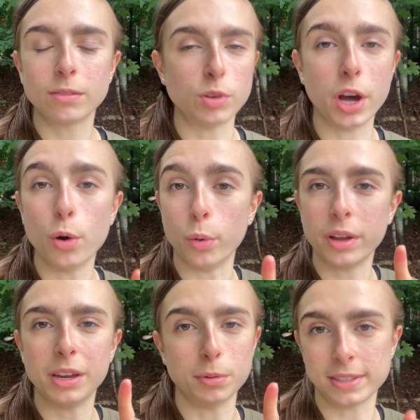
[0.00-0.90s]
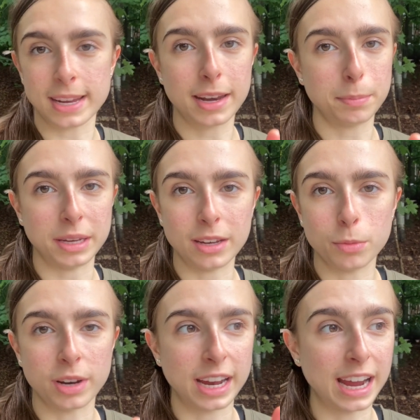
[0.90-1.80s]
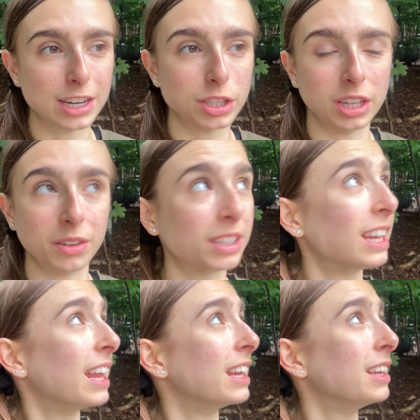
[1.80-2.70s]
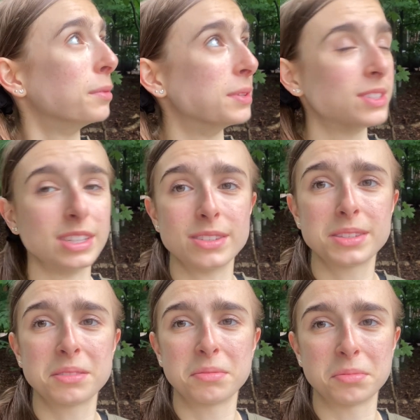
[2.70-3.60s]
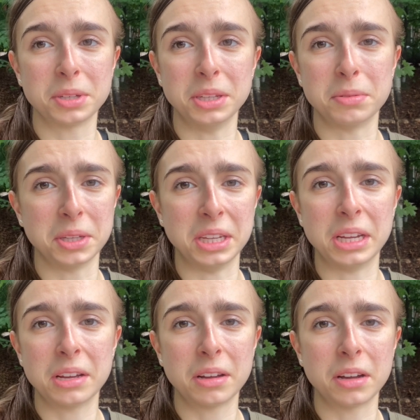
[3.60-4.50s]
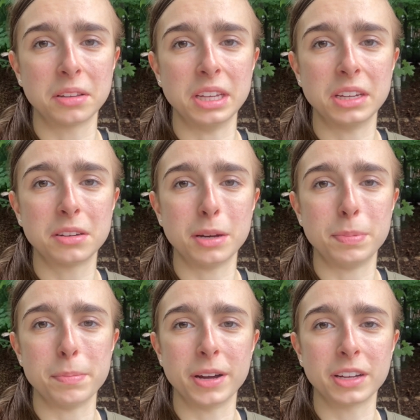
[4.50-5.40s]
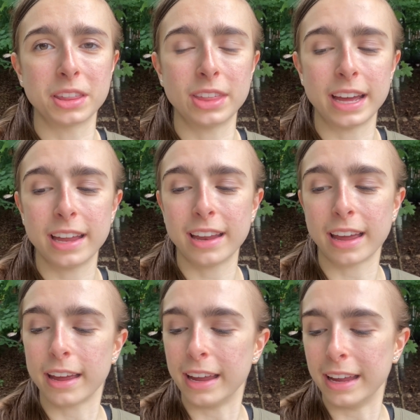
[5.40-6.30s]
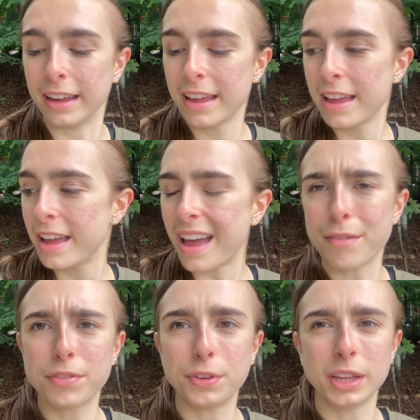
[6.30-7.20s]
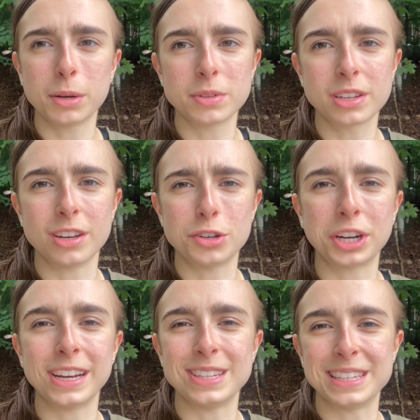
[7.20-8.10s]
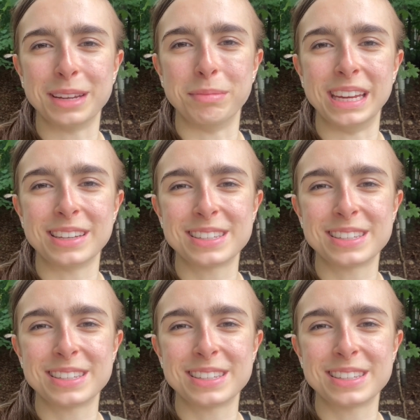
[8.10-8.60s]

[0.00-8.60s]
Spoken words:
No, it was not a bee. When I actually looked at it, it was this really, really ugly, creepy bug that I have a feeling was gonna try to sting me.